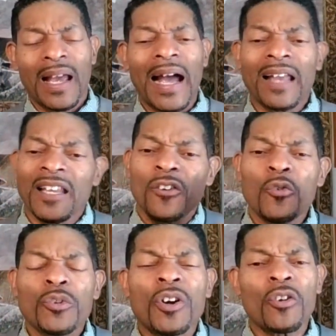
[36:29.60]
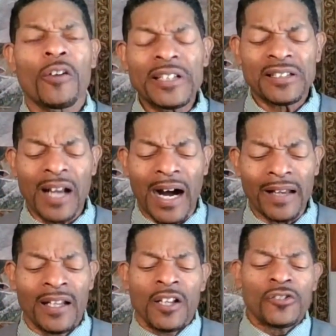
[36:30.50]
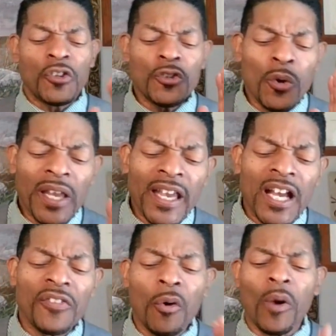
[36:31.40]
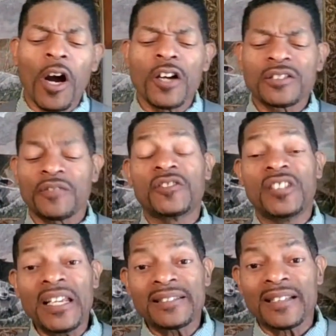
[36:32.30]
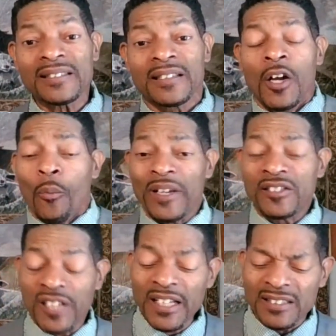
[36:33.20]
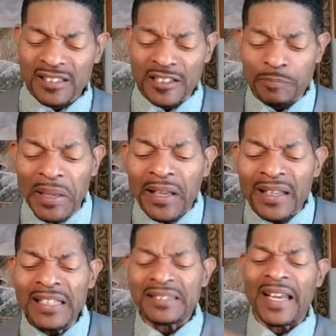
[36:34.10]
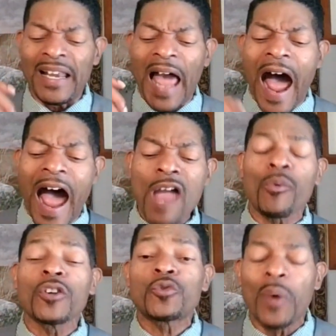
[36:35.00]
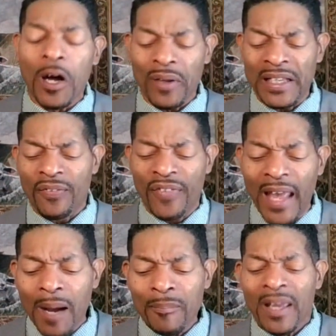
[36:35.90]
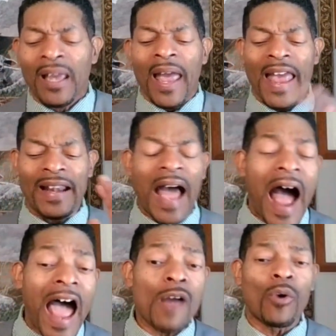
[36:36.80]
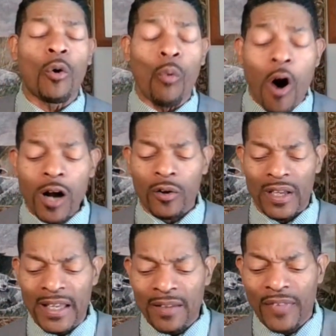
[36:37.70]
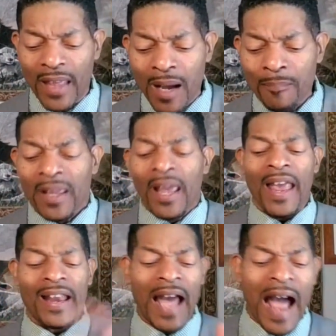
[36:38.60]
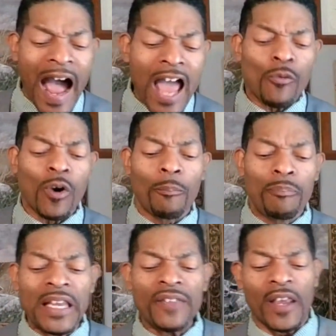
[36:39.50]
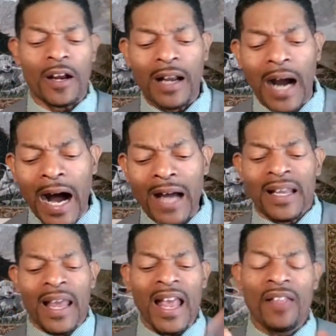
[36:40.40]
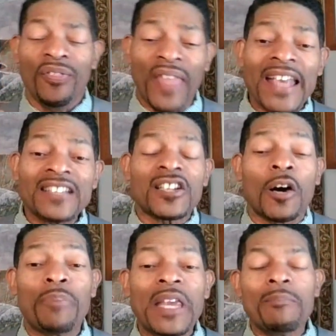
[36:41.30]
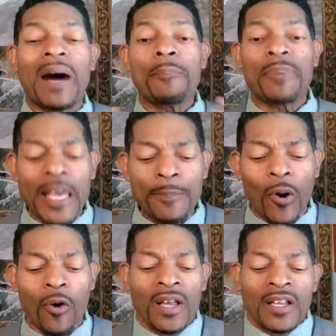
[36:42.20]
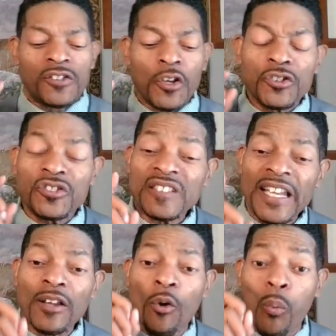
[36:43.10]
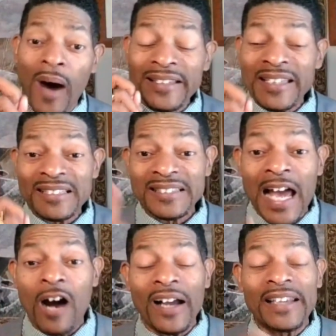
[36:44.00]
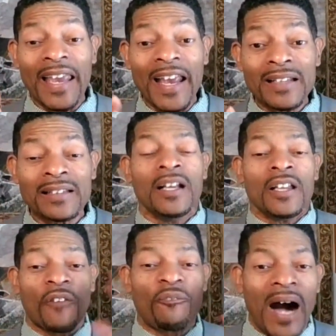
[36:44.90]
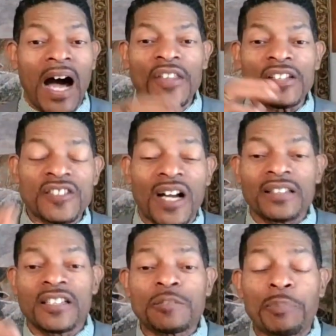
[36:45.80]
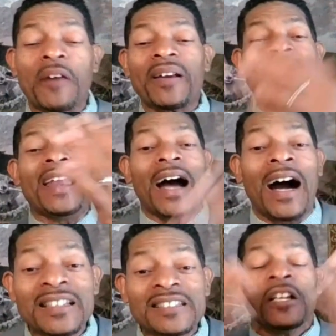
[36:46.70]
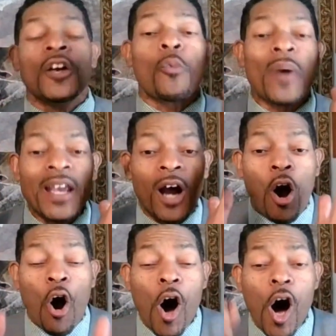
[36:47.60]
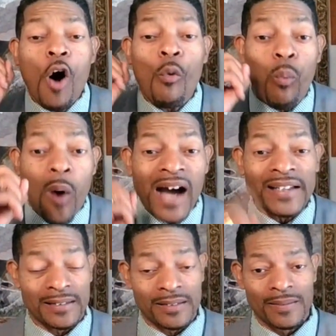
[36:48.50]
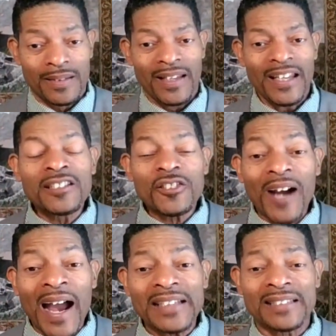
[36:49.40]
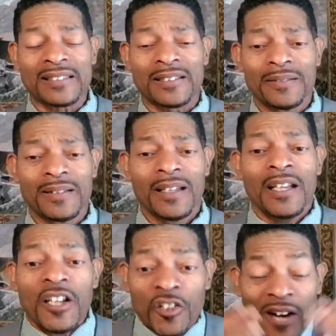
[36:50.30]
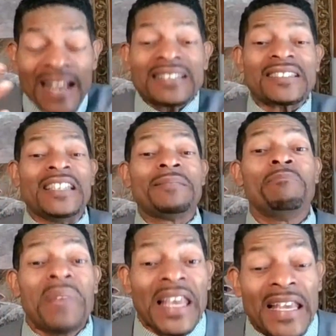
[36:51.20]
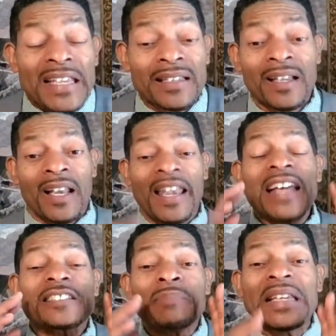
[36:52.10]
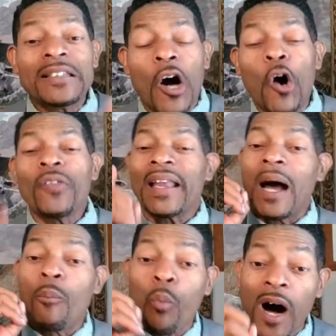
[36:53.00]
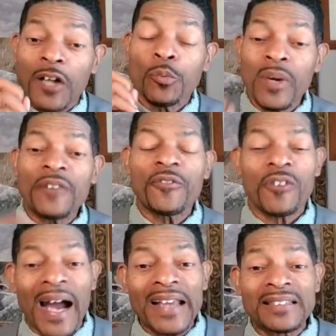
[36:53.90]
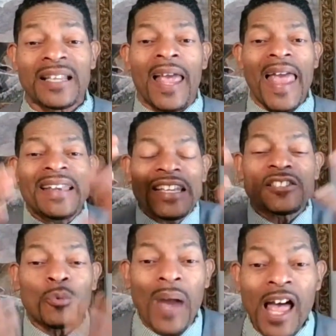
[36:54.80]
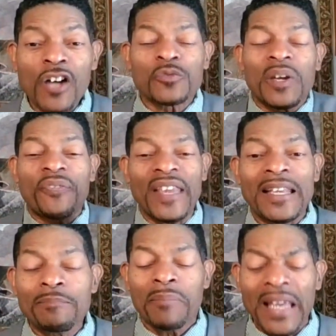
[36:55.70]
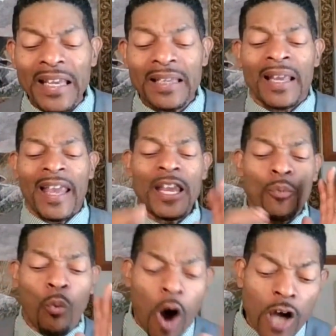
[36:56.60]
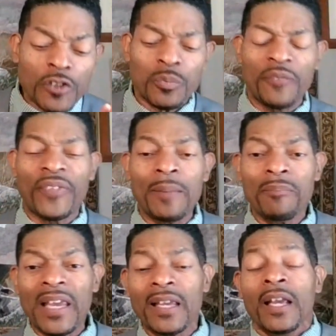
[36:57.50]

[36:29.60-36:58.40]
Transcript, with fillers: Hallelujah. Glory to God. Do you hear the words of Jesus? When Jesus is speaking, he's saying, I will dwell in them, and I will walk in them, and I will be their God, and they shall be my people. Do you see the oneness now again? The Father, Son, the Spirit, and us? We are all one in Christ. Christ in me lets me know that I'm one with Christ and he dwells within me. He walks within me.